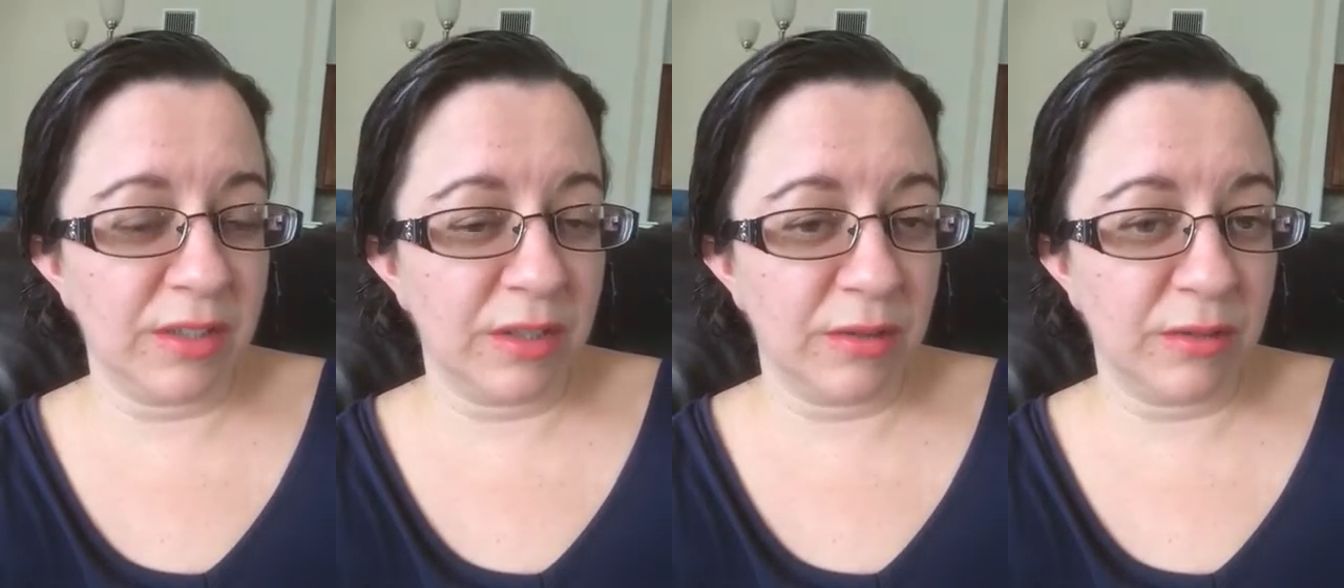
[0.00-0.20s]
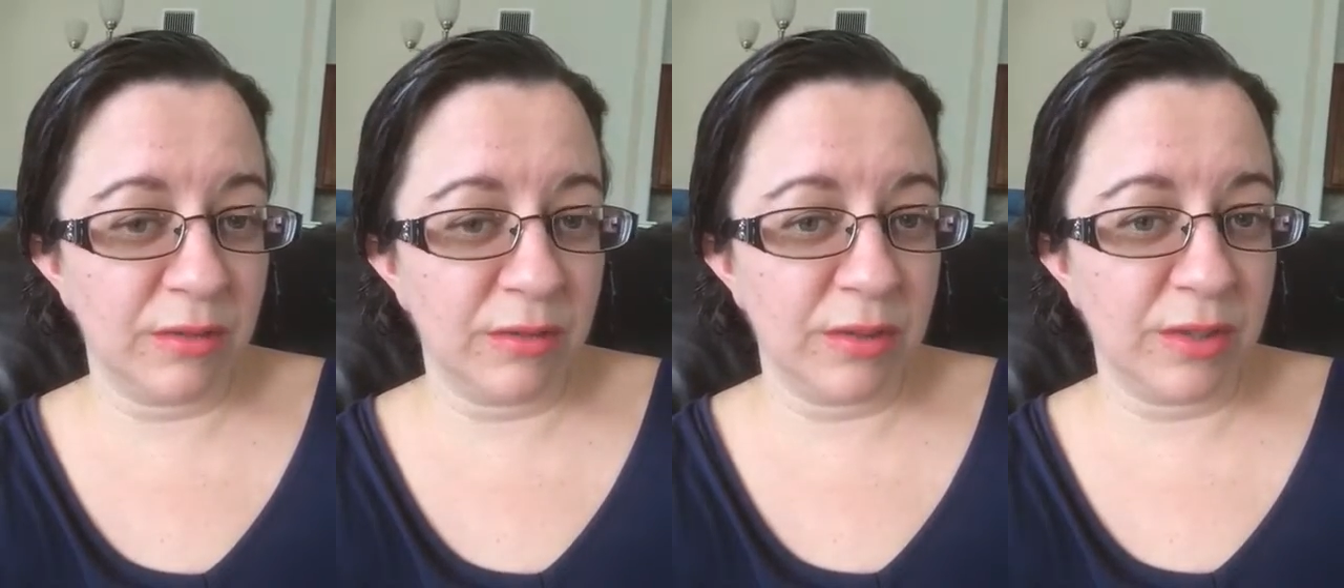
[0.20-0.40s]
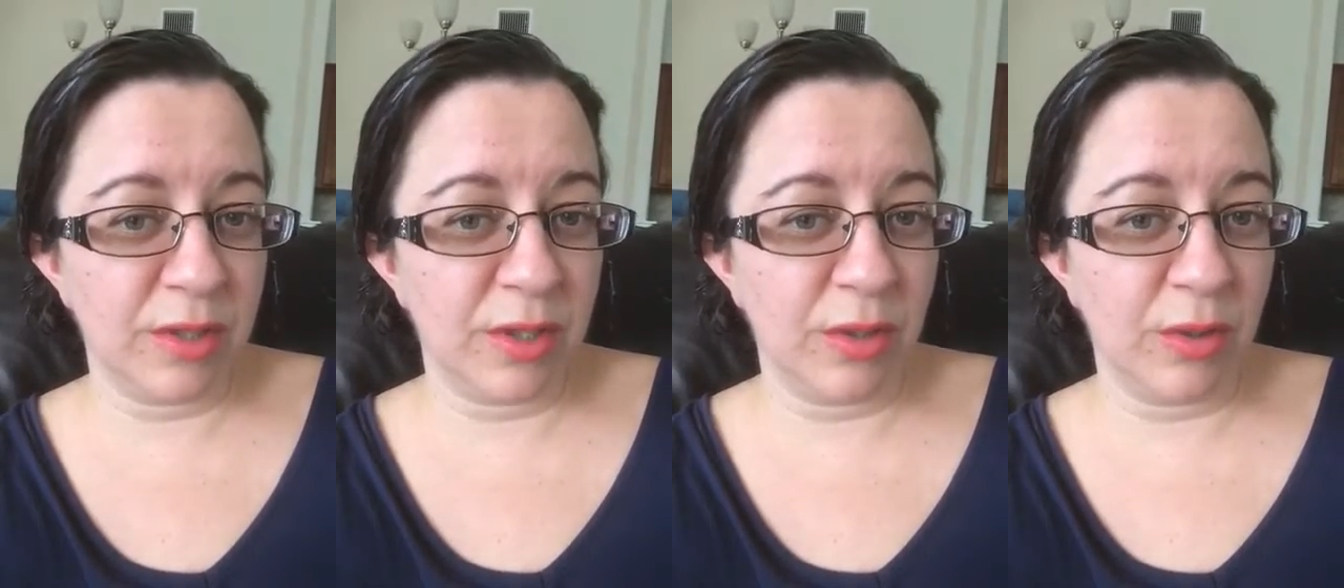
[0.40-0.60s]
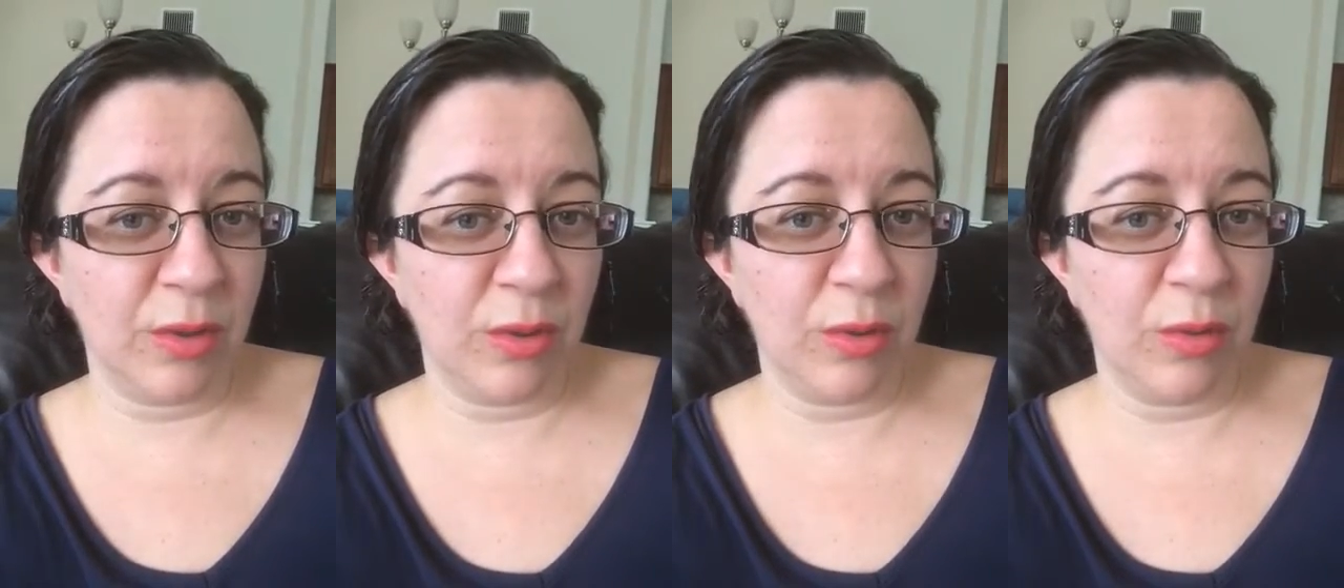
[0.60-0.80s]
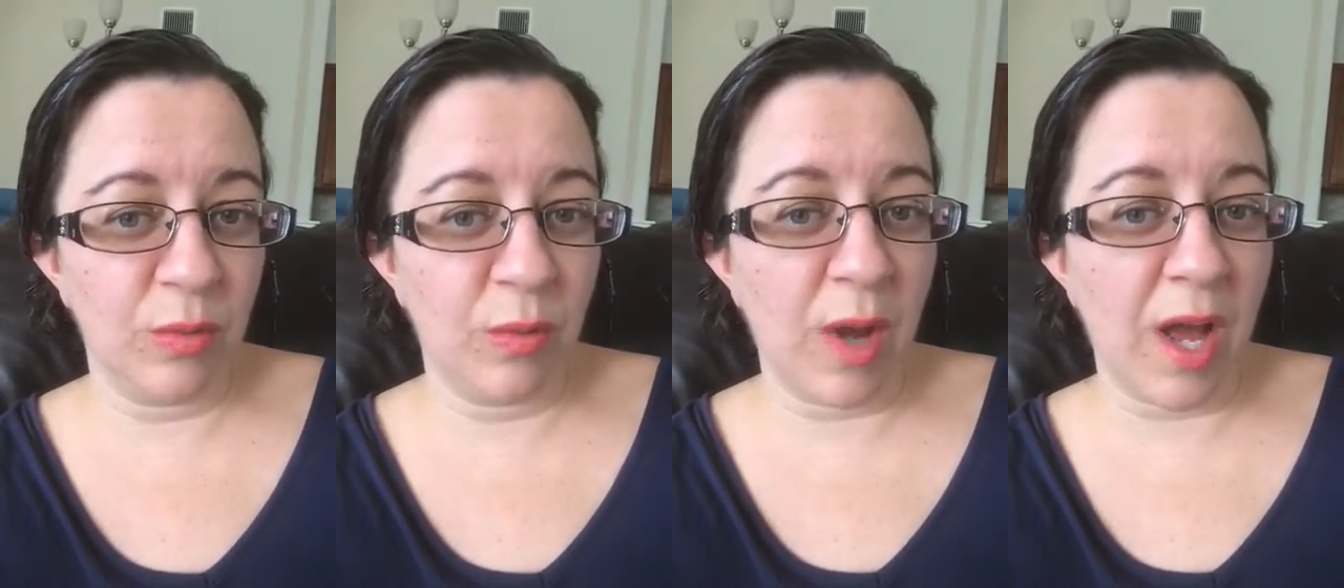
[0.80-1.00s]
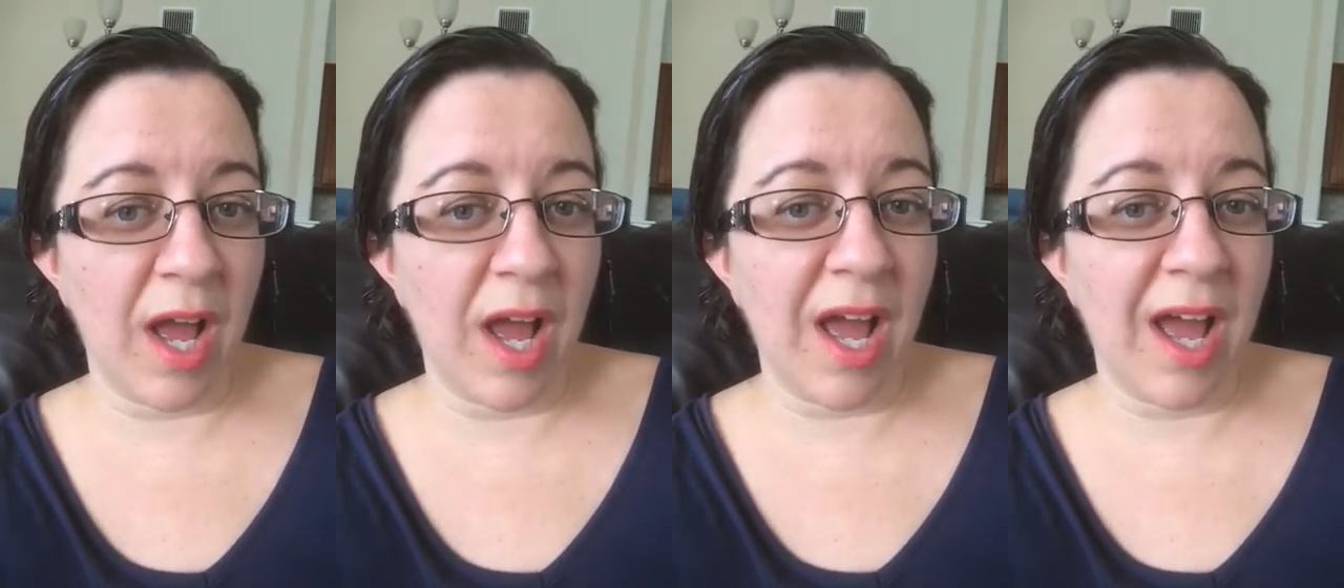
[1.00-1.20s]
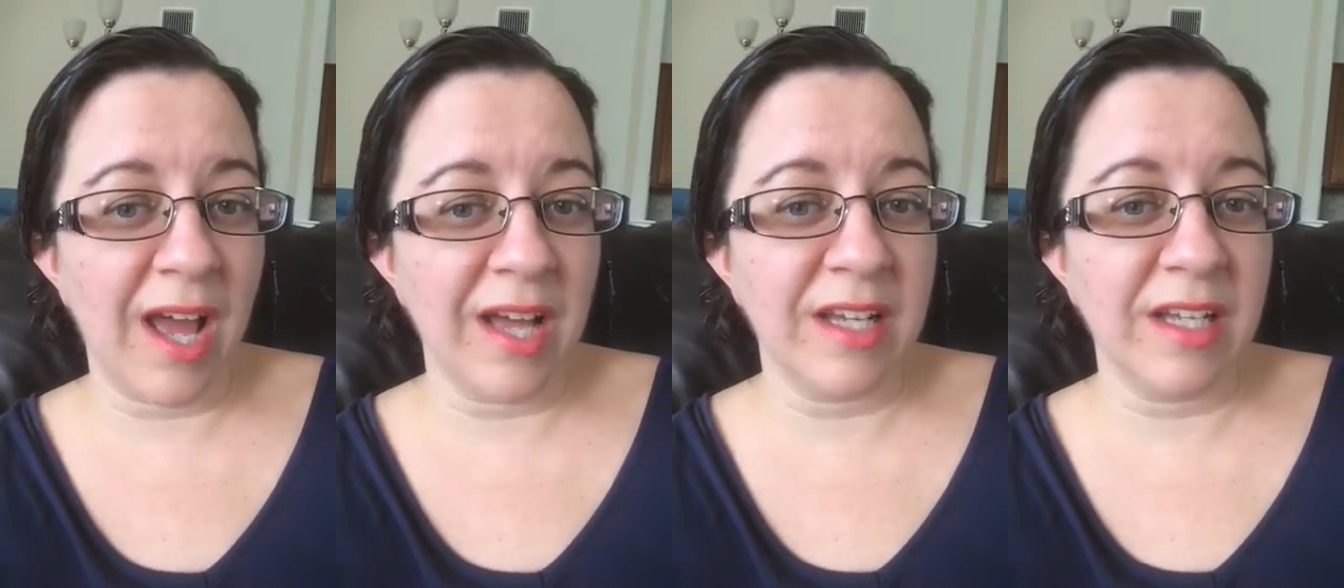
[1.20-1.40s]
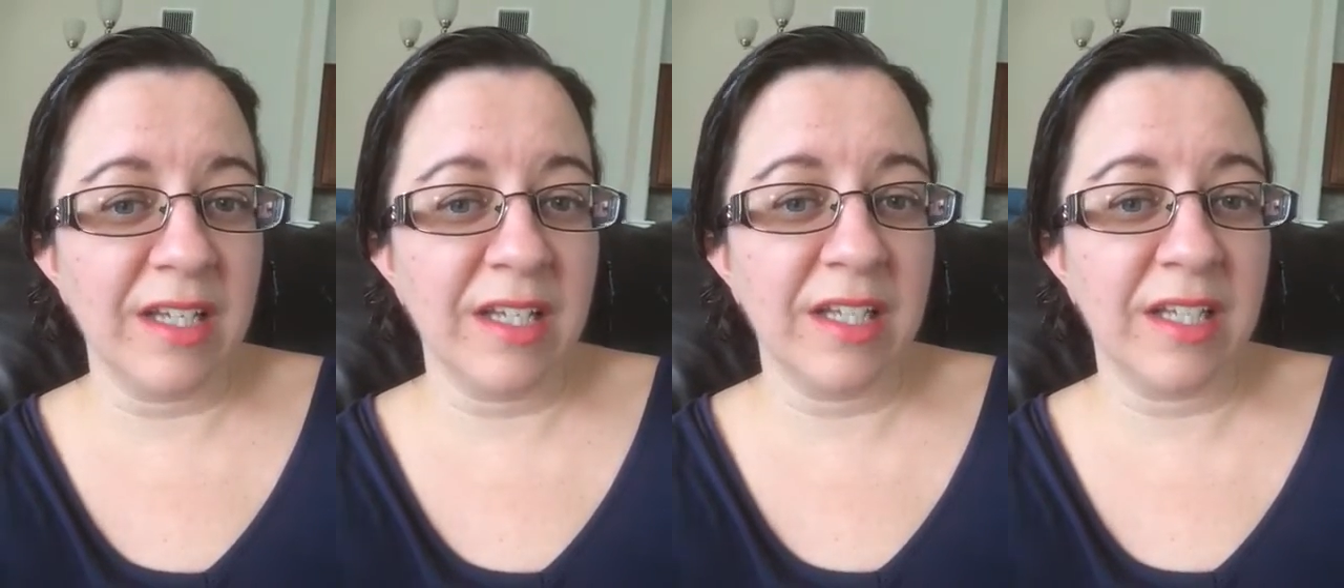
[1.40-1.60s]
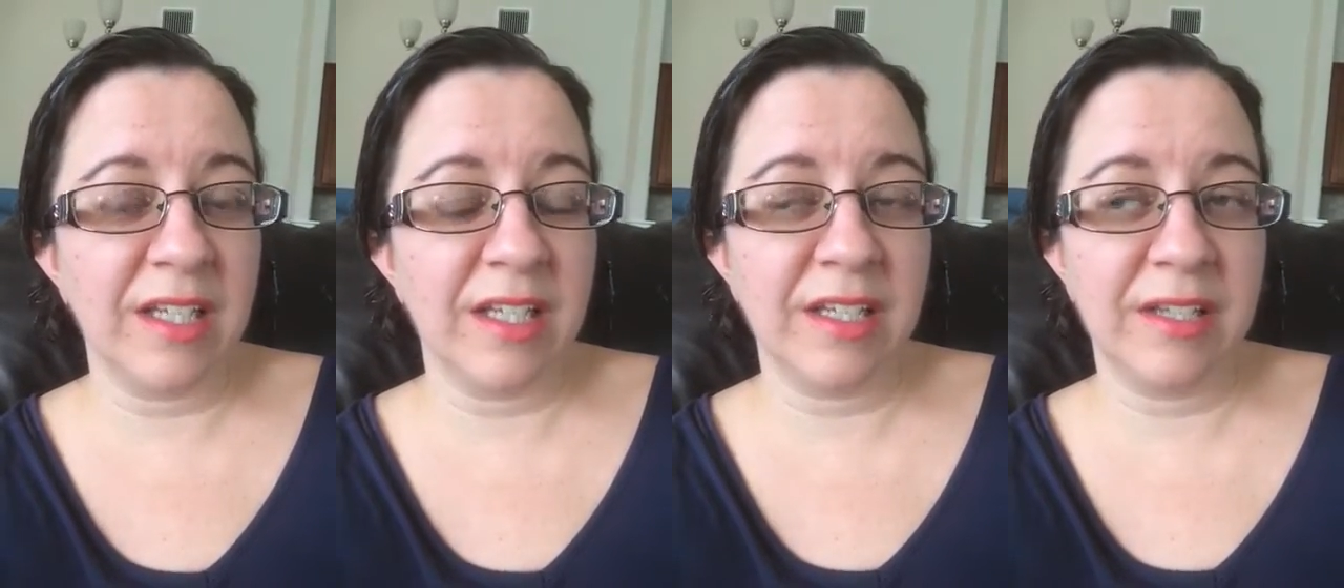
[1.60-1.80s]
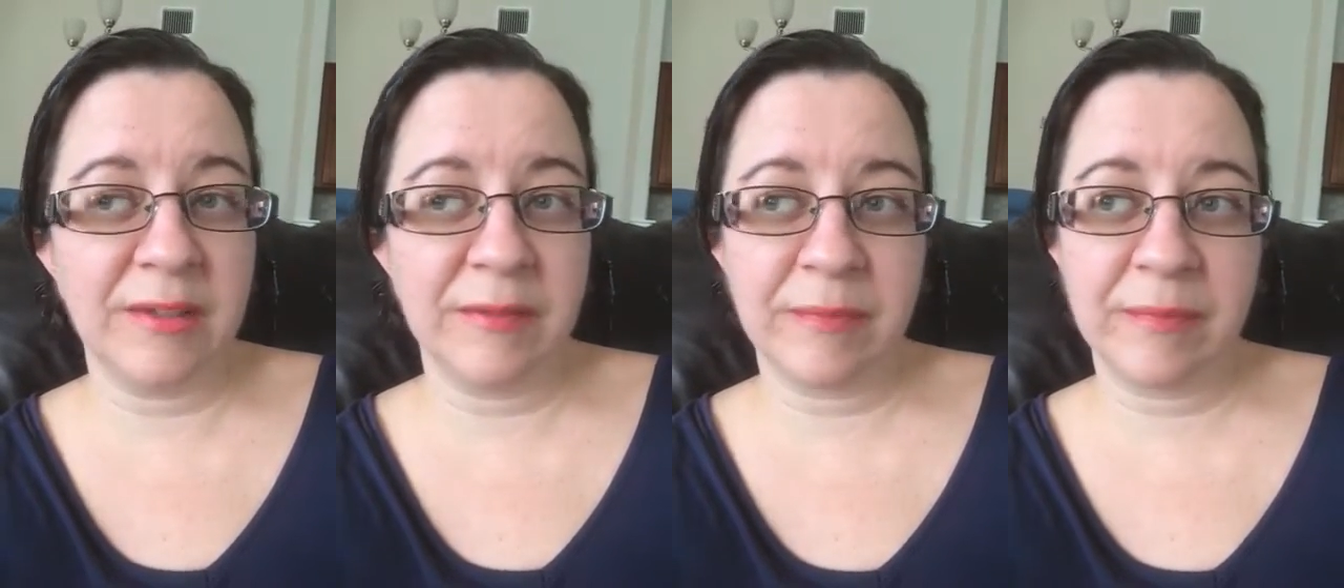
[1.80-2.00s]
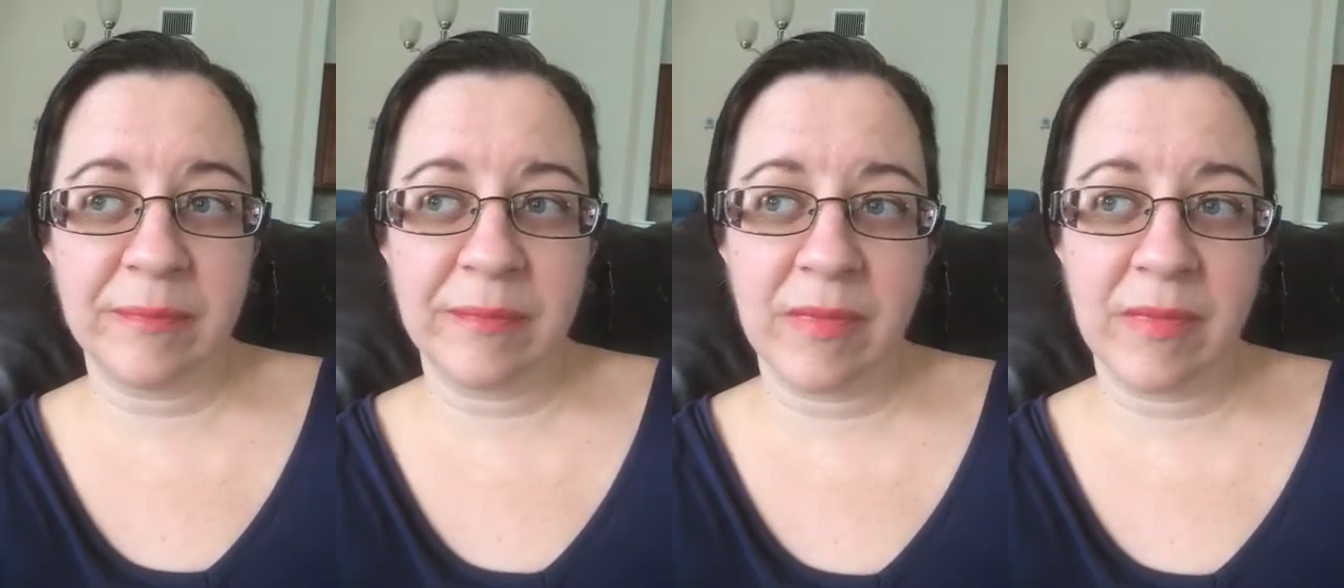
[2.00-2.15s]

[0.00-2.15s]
don't know why.